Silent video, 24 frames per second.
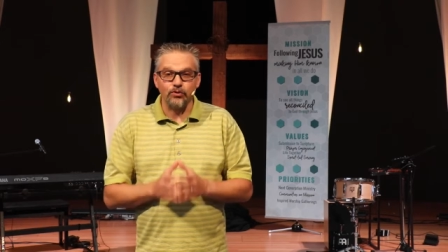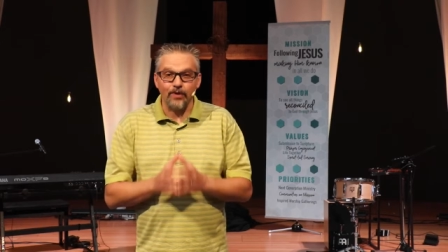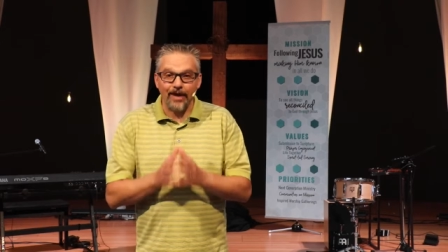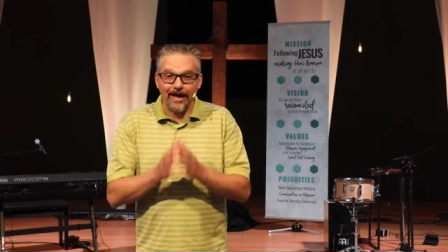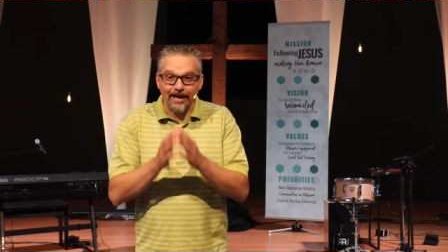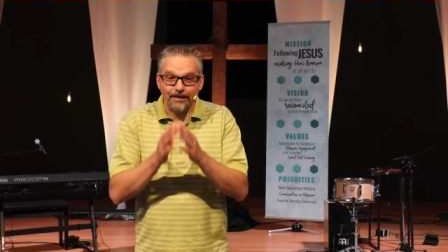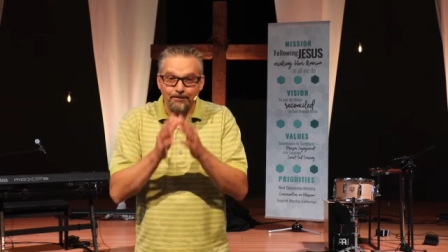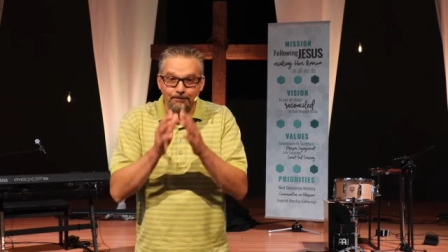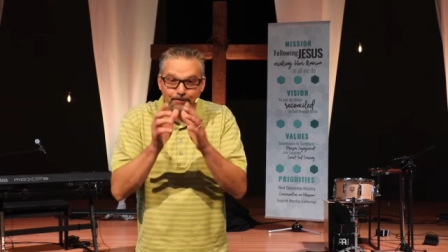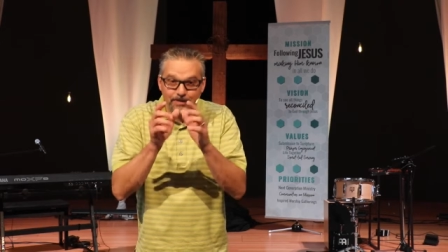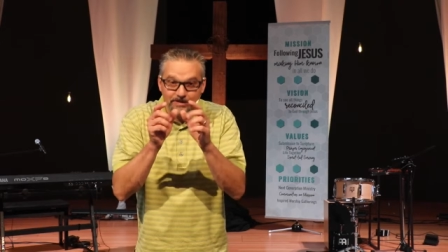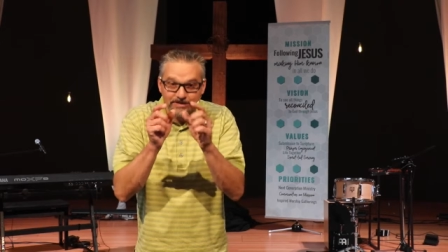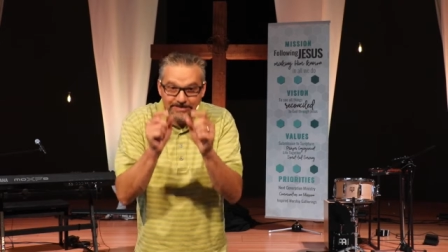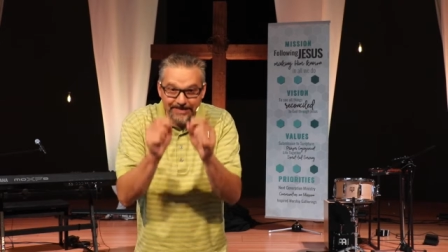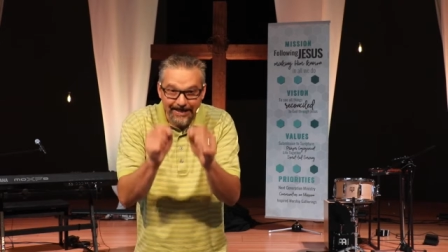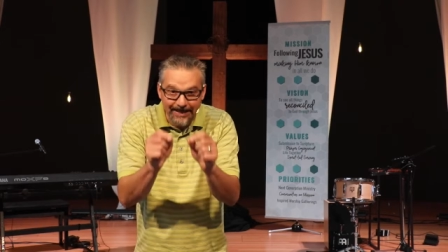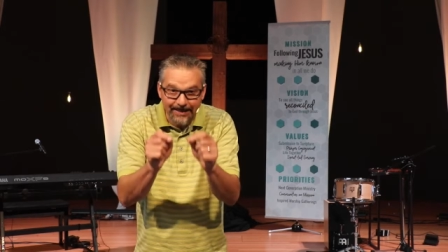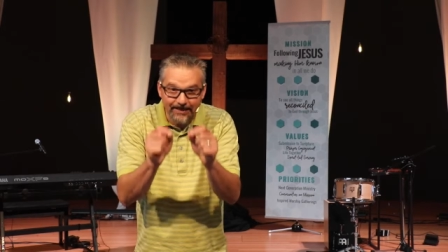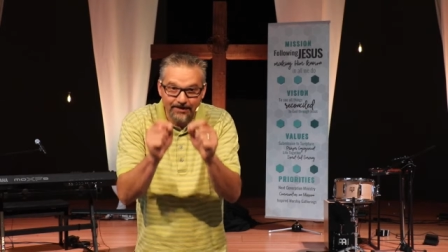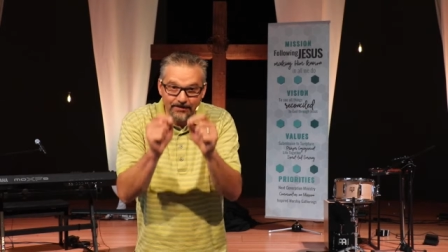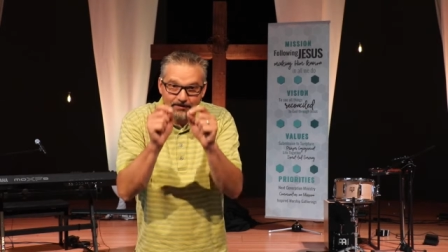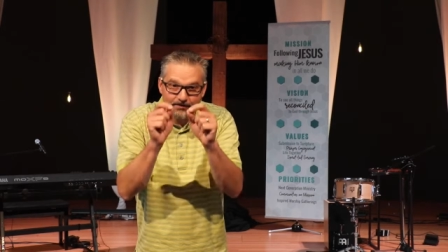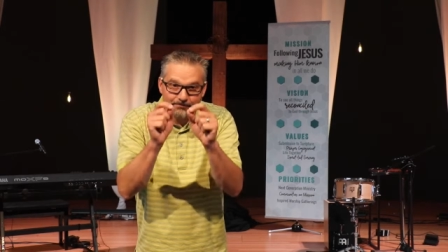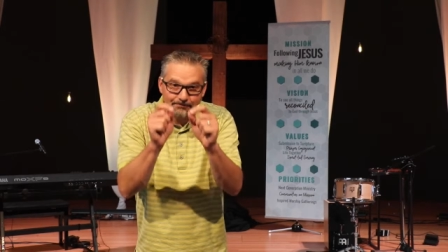a
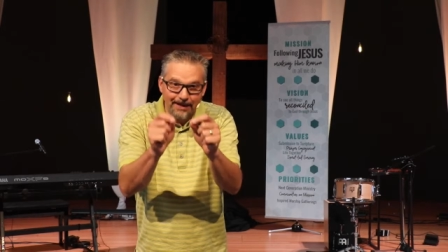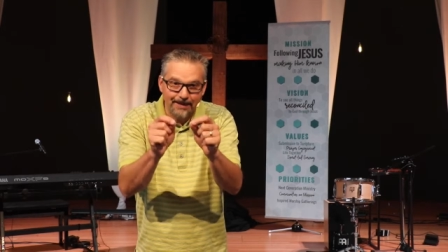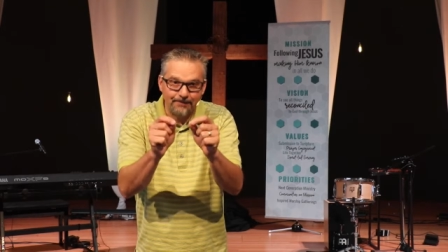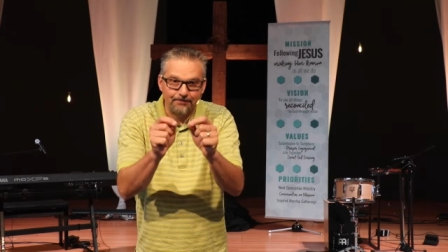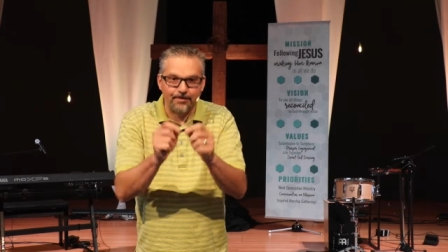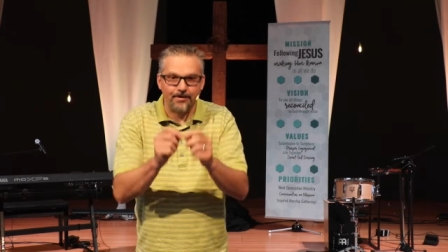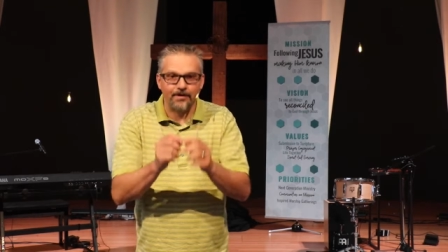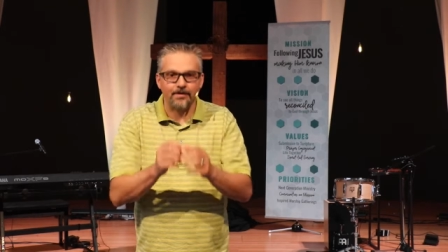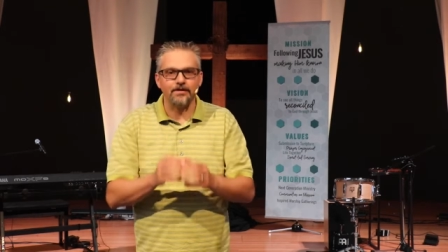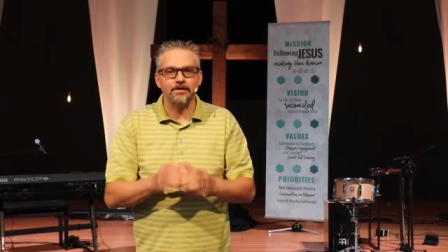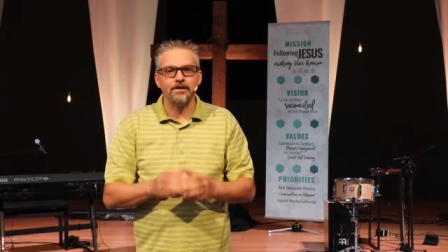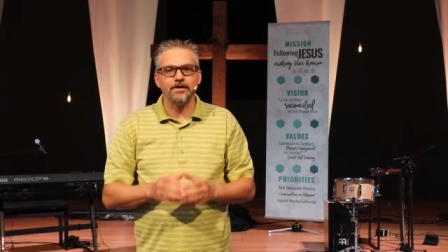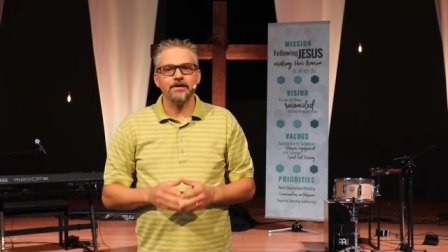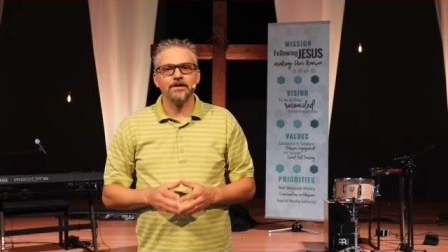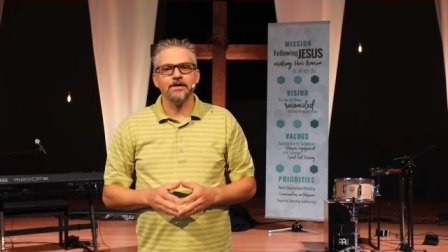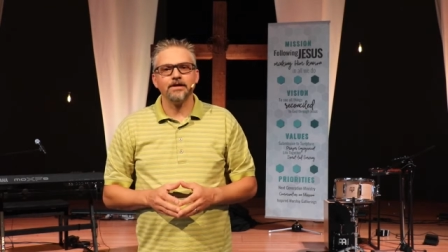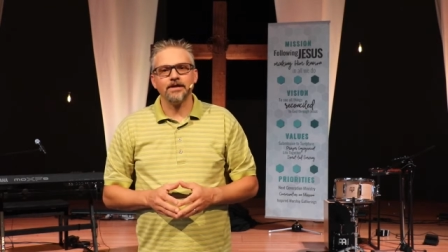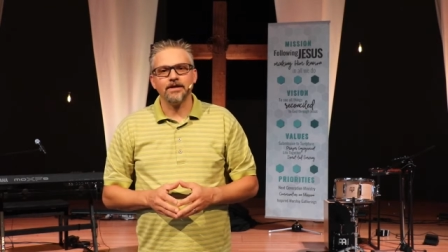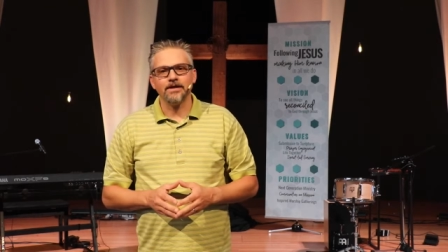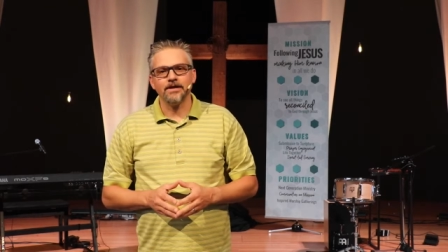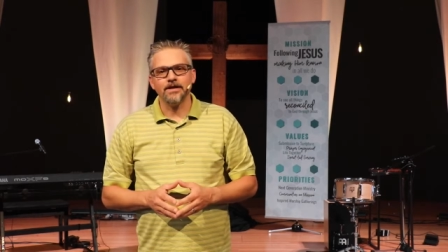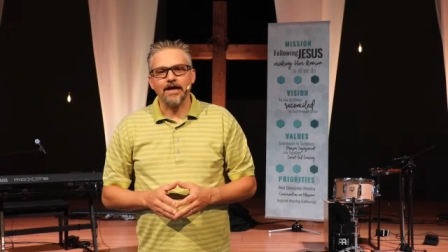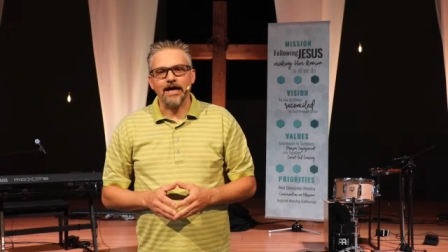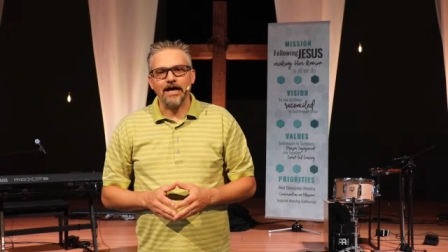particular member
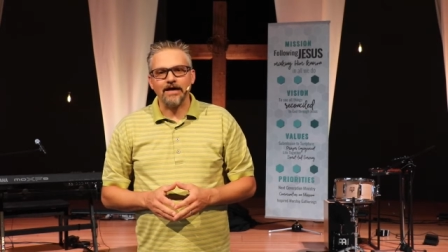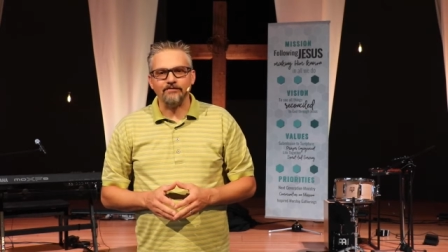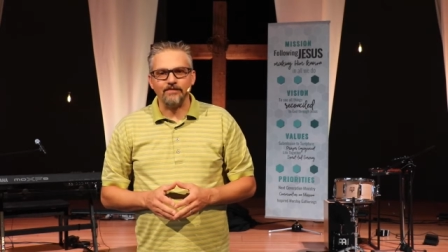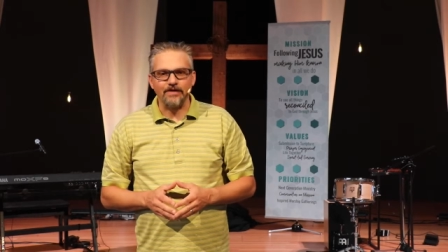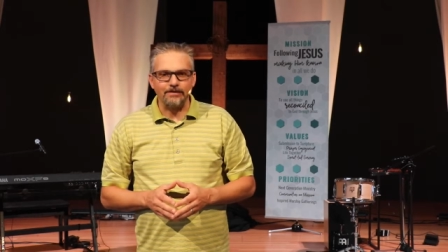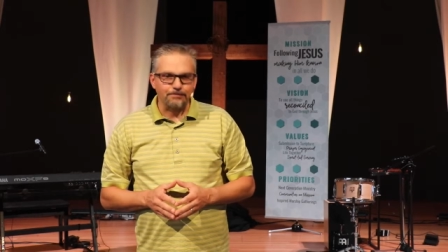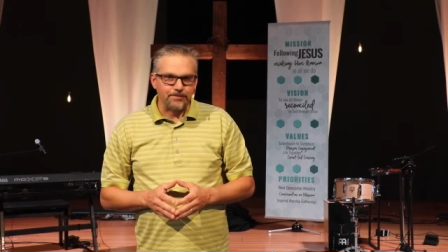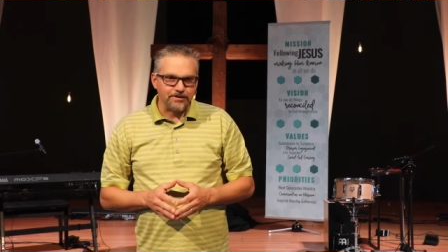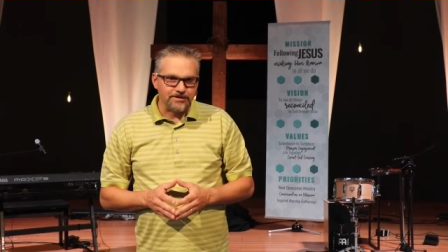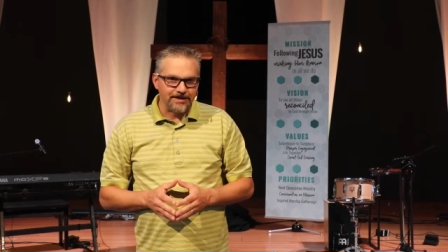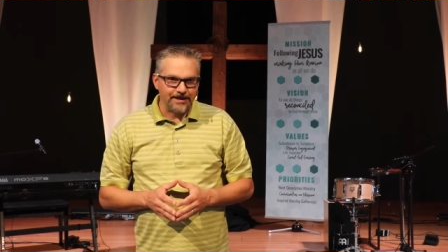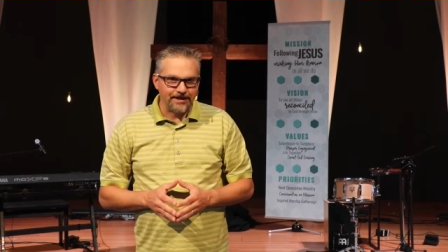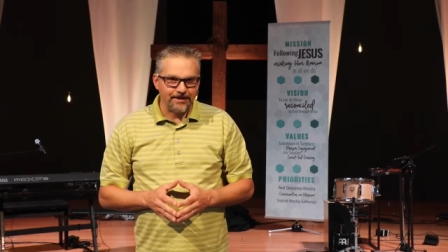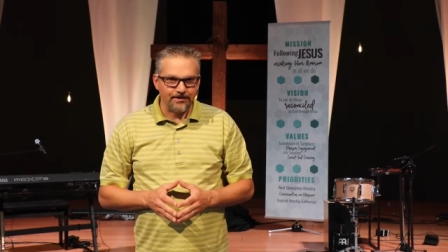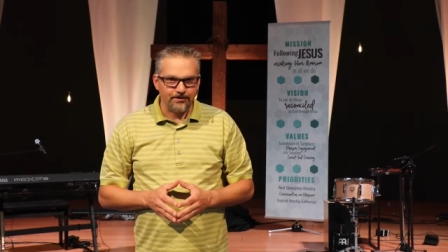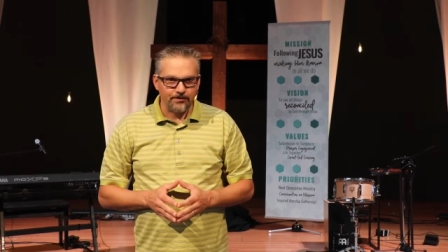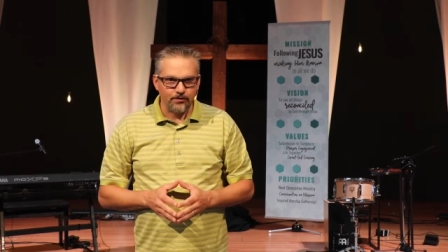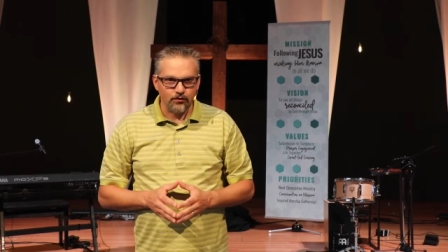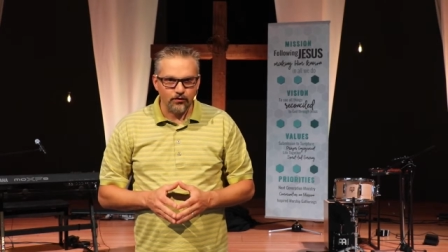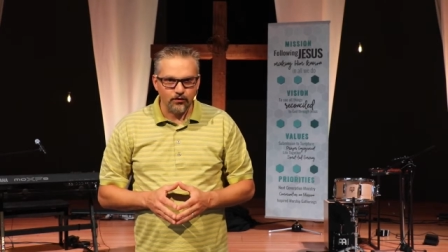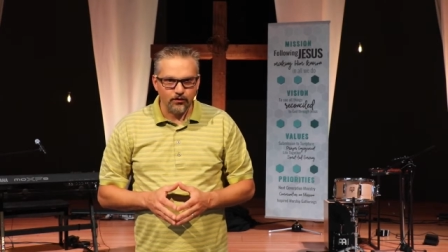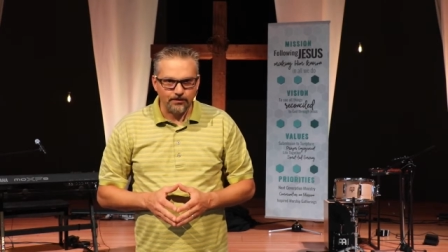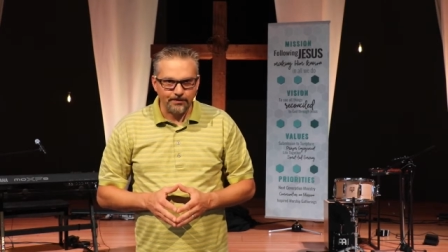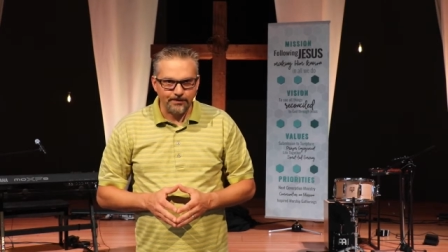of a particular
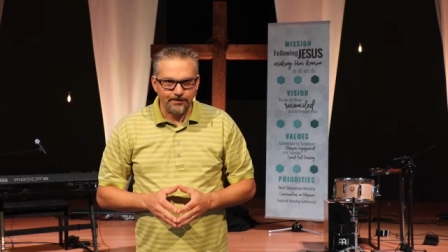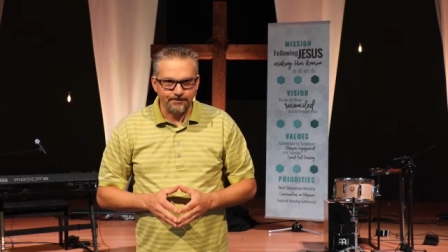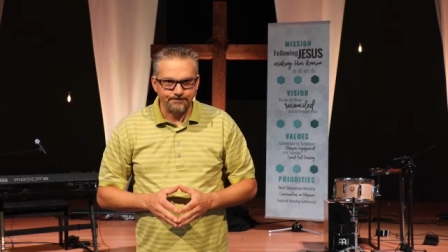group.